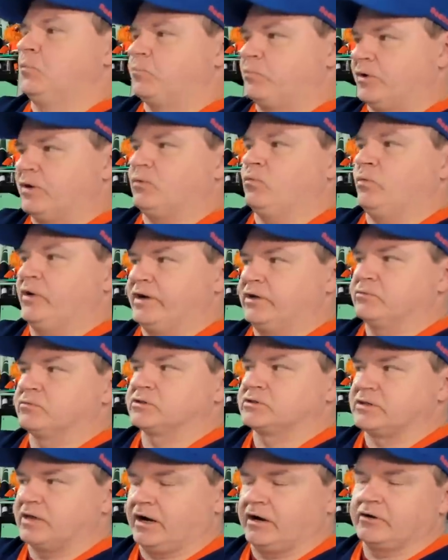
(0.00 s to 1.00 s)
but when he
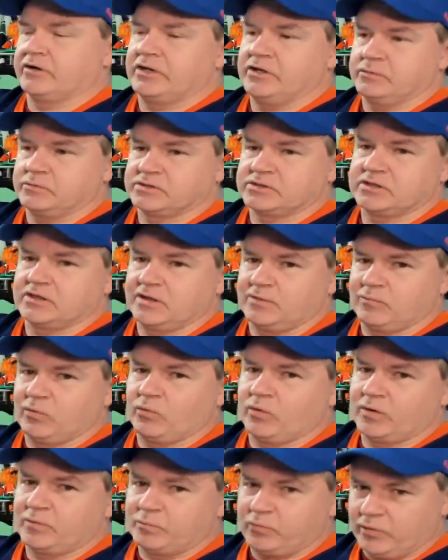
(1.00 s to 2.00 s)
retired, he was the number
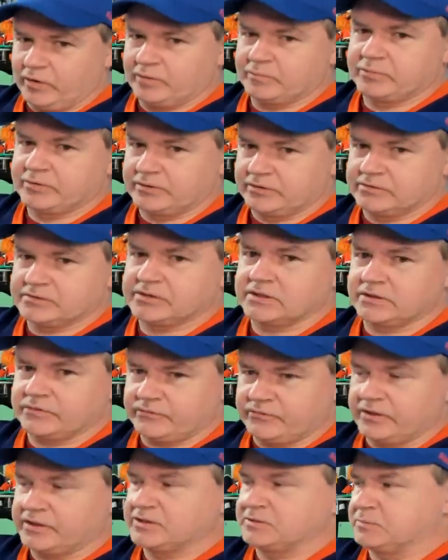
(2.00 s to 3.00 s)
one point producing
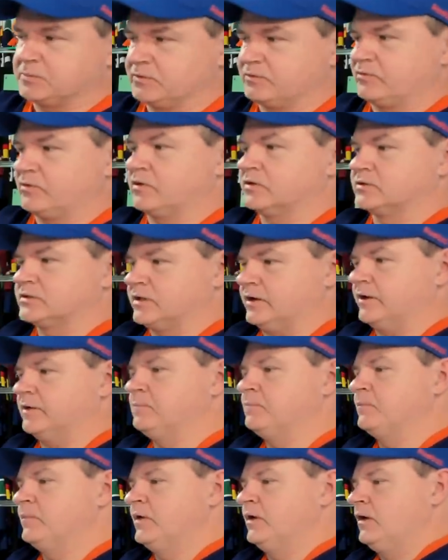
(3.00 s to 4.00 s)
defenseman of all
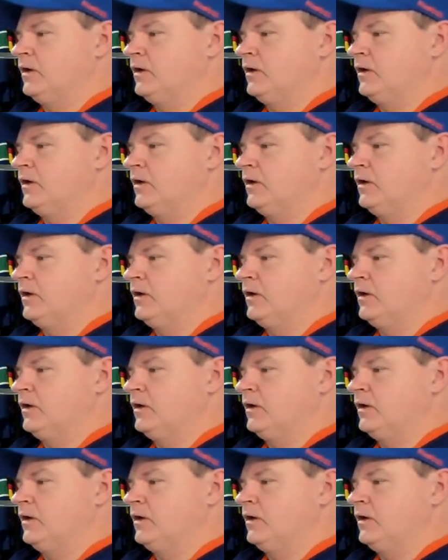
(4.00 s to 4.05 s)
time.